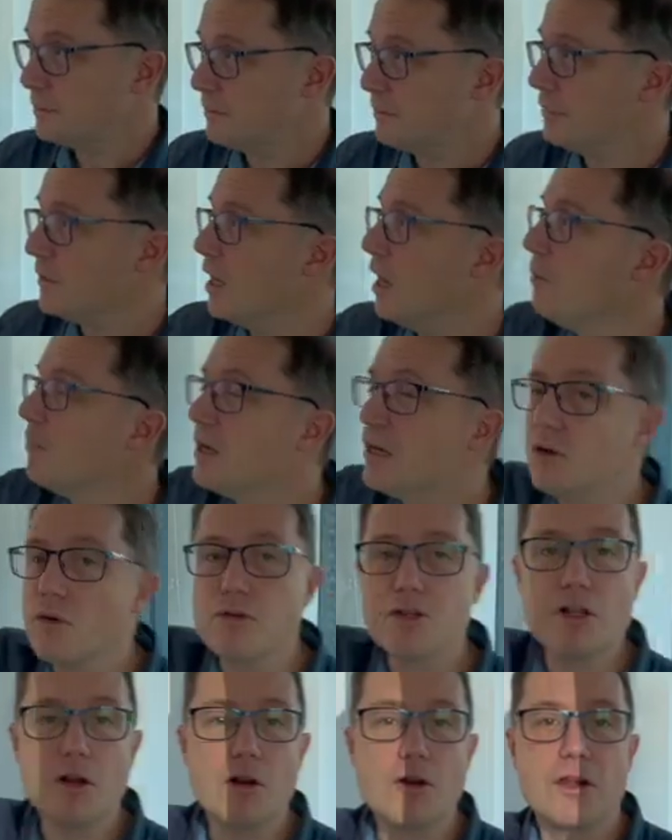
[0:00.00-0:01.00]
And we can
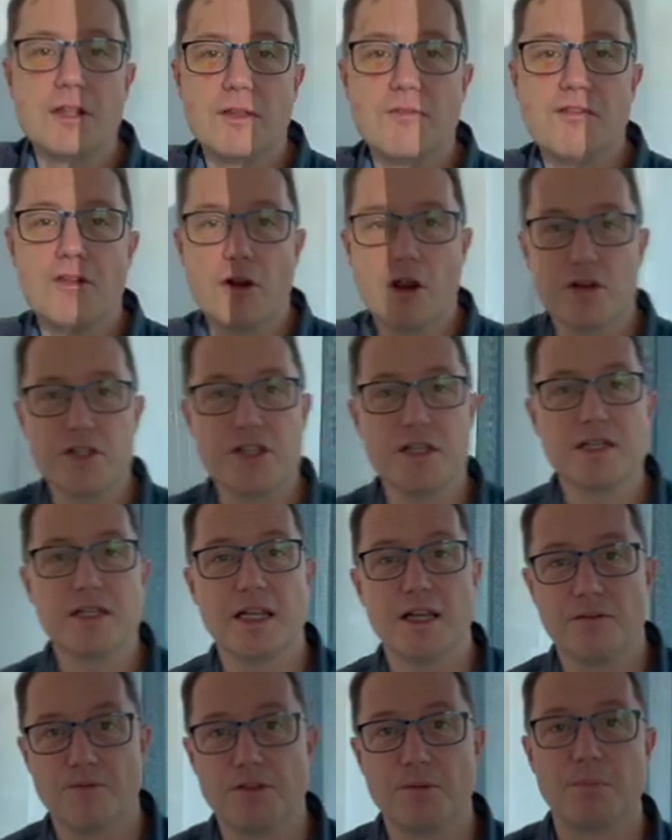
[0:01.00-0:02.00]
also look at the velocity
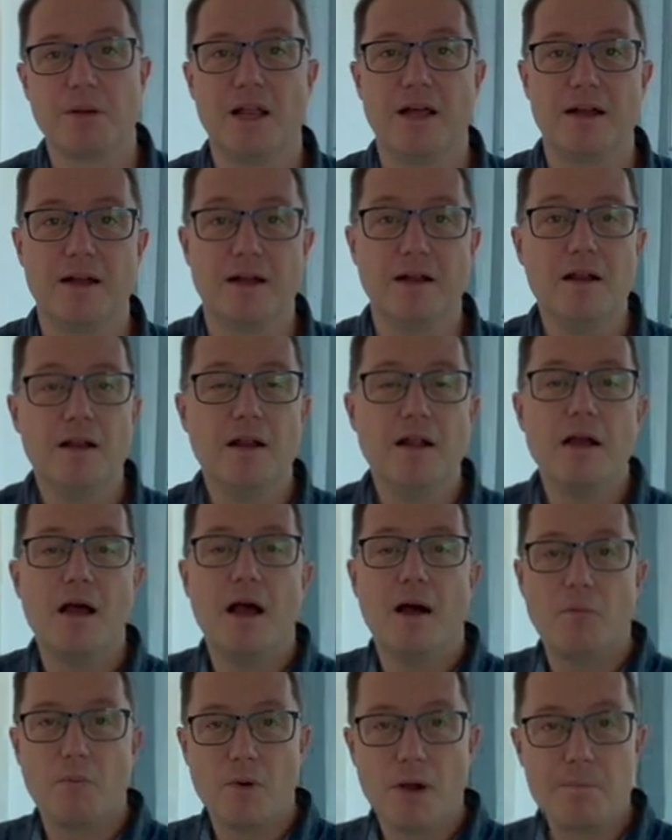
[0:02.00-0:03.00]
of the player.
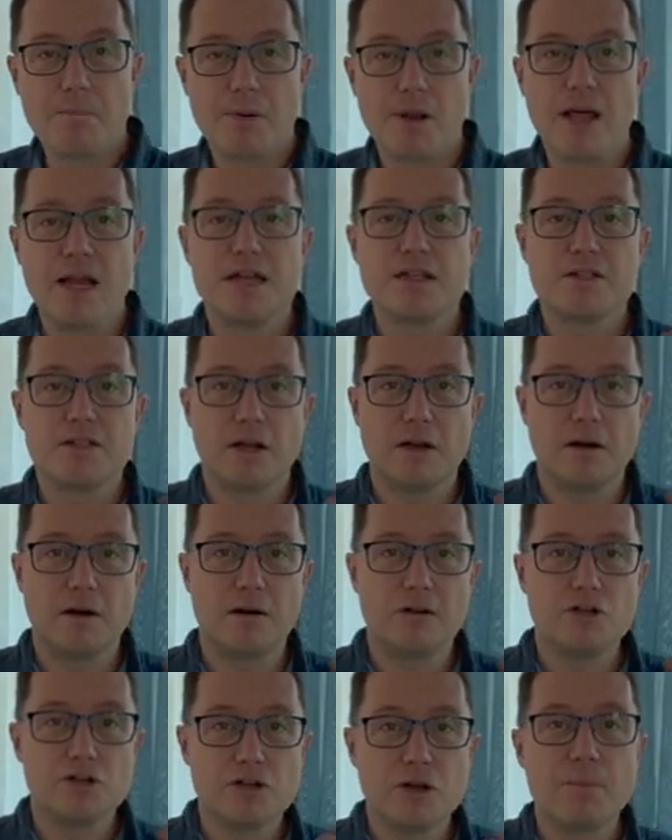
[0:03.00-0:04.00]
When players are
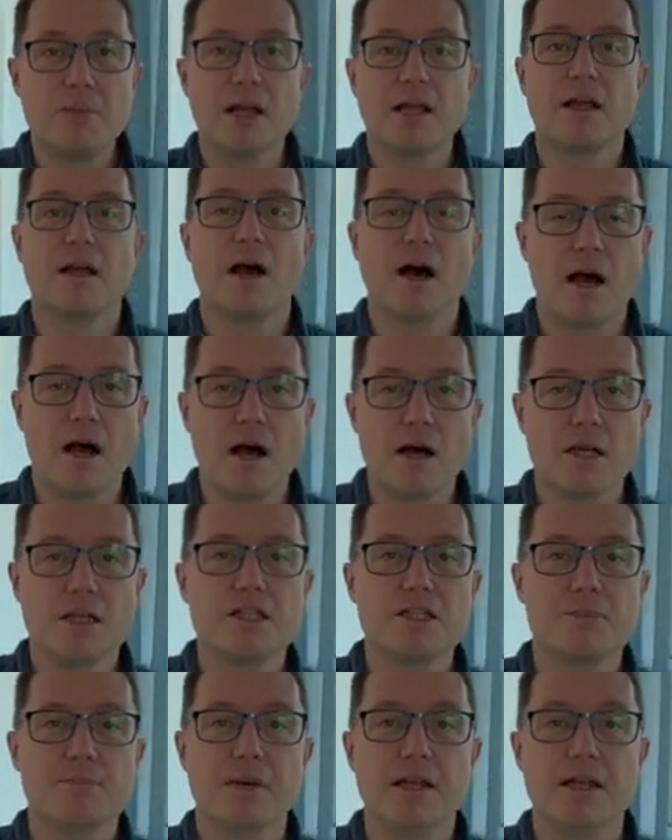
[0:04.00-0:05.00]
dribbling at high
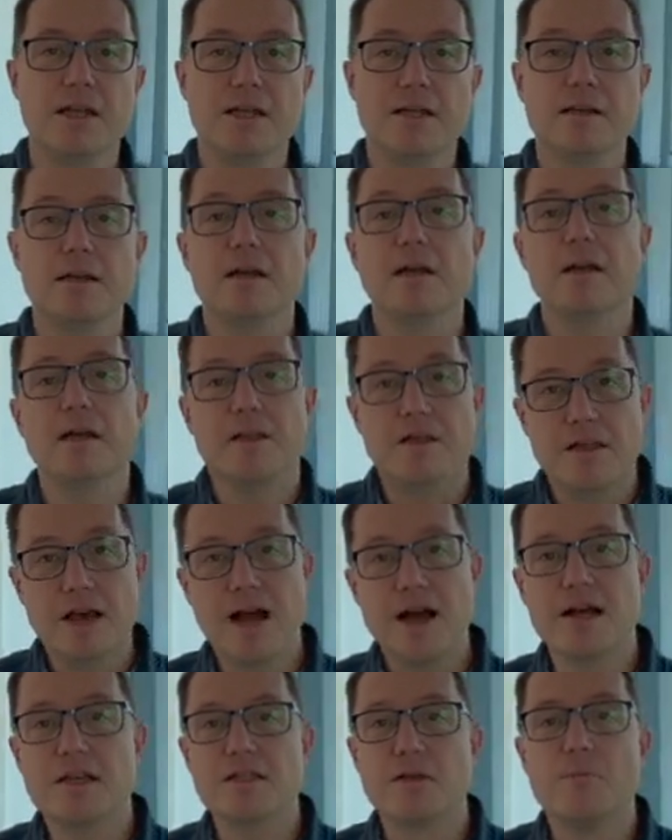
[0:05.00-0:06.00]
speed, that
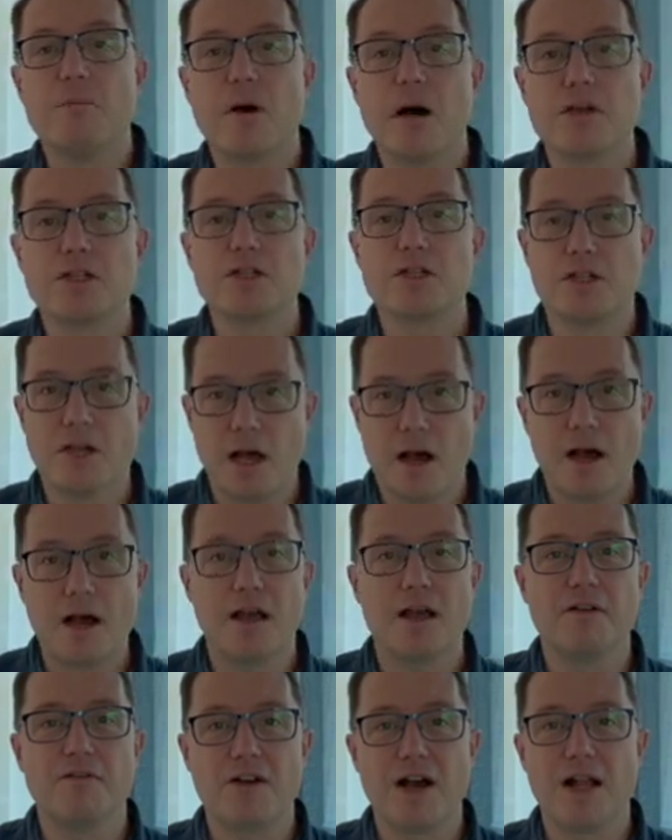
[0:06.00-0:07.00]
has a much
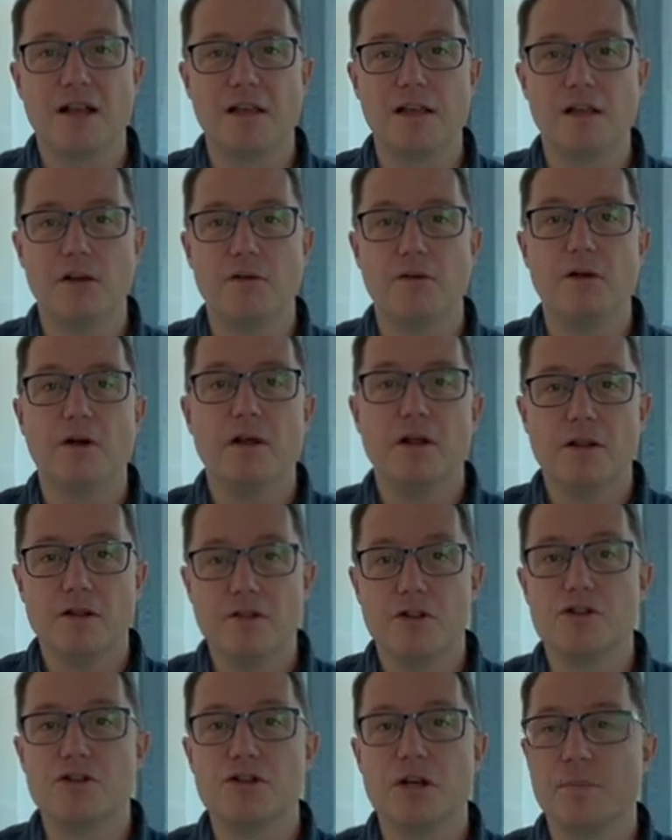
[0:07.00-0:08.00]
higher value
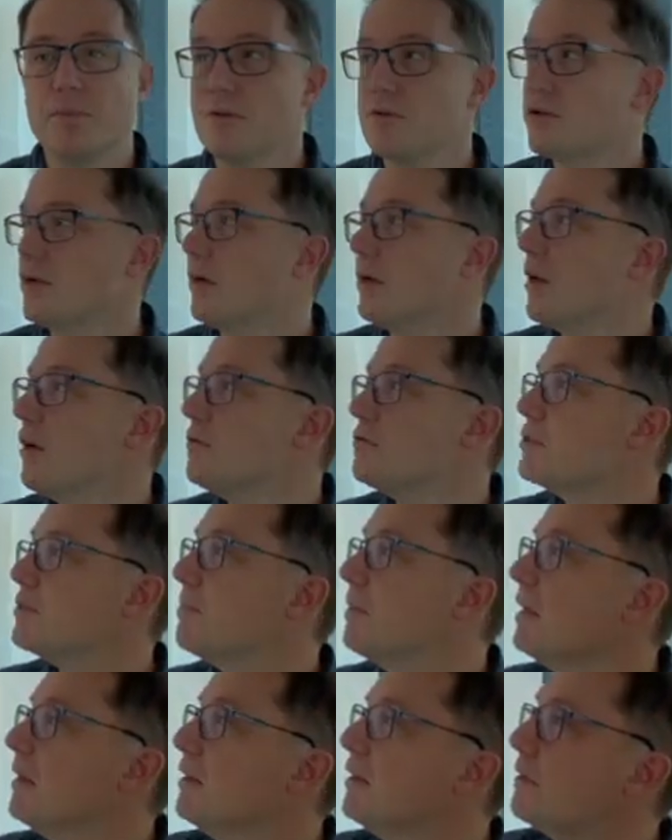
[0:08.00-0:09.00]
than dribbles at low
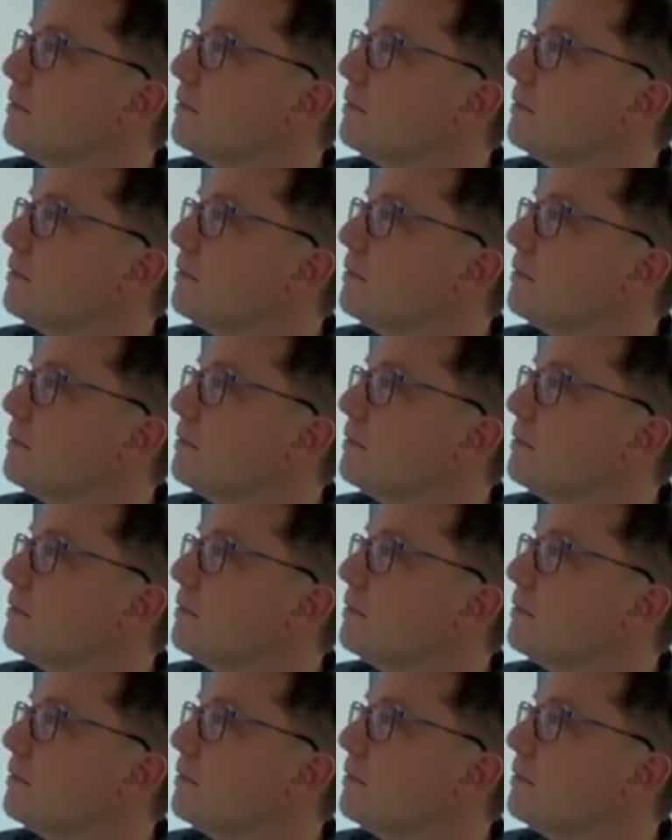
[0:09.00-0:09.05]
speed.